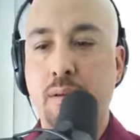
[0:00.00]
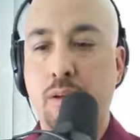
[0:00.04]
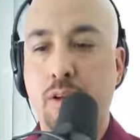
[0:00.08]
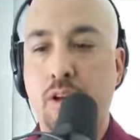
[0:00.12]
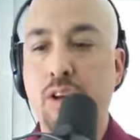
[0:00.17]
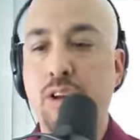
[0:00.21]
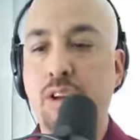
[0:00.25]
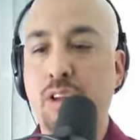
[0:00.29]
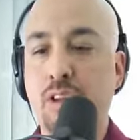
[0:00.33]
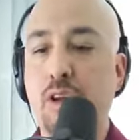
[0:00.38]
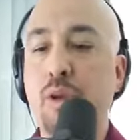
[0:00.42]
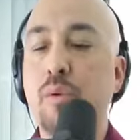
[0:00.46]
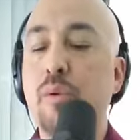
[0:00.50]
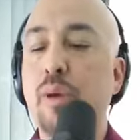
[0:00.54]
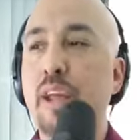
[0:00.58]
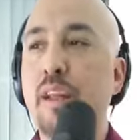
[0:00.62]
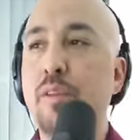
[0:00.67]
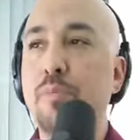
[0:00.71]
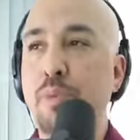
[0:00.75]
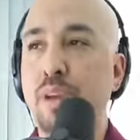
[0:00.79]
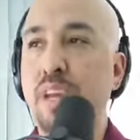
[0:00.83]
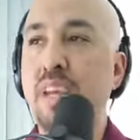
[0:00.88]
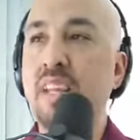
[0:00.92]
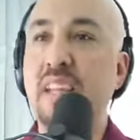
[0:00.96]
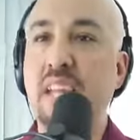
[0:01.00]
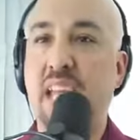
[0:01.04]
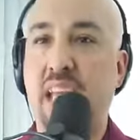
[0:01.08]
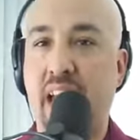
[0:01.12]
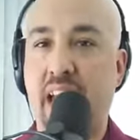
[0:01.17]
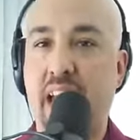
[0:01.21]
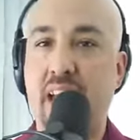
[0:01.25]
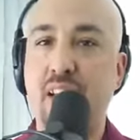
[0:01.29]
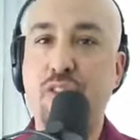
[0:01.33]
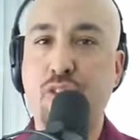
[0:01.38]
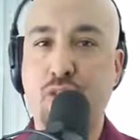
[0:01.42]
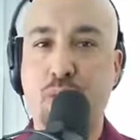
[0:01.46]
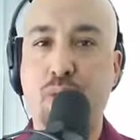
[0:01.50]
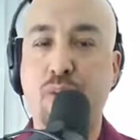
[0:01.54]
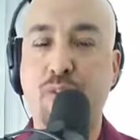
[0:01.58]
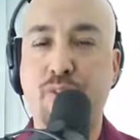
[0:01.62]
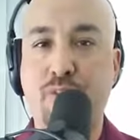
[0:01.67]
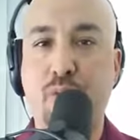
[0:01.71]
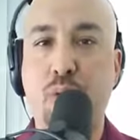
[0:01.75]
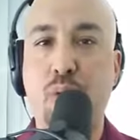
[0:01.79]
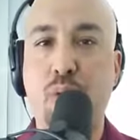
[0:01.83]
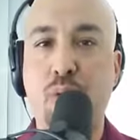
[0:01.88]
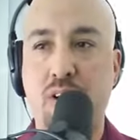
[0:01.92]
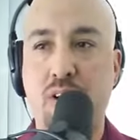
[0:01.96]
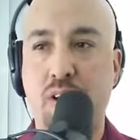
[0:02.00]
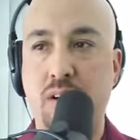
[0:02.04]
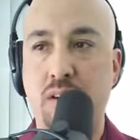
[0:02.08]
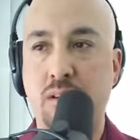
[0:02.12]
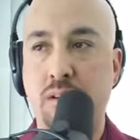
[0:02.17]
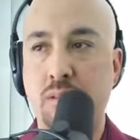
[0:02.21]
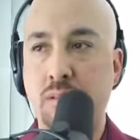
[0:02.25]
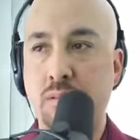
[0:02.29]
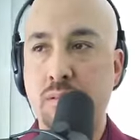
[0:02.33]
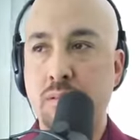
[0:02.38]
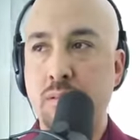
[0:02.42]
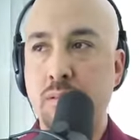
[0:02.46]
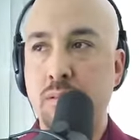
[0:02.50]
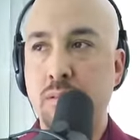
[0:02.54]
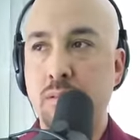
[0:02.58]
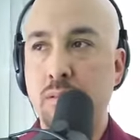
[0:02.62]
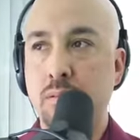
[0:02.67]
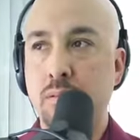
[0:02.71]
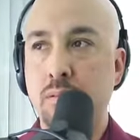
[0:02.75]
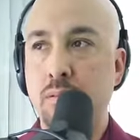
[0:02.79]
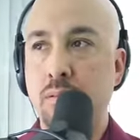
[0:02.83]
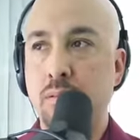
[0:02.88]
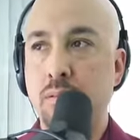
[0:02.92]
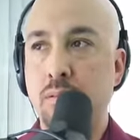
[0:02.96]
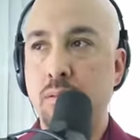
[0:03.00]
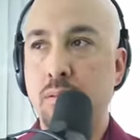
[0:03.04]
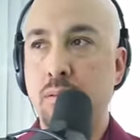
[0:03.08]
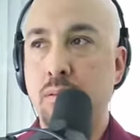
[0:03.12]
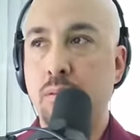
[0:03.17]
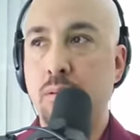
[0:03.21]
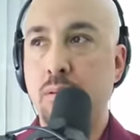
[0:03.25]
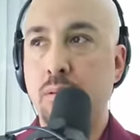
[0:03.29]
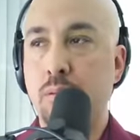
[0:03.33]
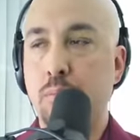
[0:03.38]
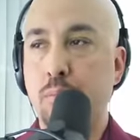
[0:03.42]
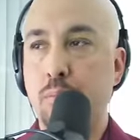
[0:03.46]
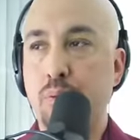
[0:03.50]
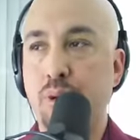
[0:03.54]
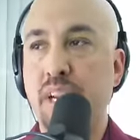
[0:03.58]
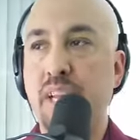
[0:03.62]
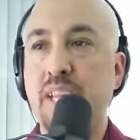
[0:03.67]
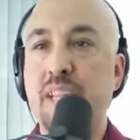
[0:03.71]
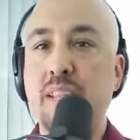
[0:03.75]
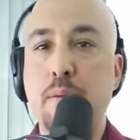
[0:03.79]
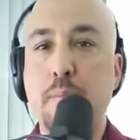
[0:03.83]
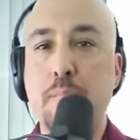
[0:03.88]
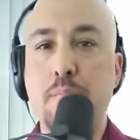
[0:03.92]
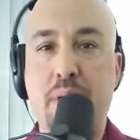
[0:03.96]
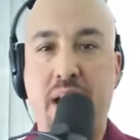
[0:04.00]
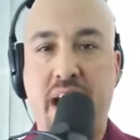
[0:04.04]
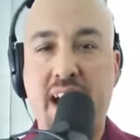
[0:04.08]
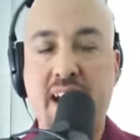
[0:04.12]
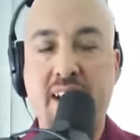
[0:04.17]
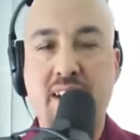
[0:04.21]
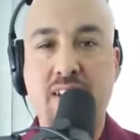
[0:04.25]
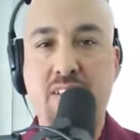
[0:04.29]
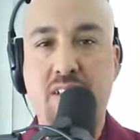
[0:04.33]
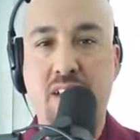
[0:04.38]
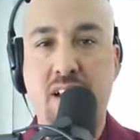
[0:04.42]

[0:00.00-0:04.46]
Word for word: could UAde be the answer for bringing them back to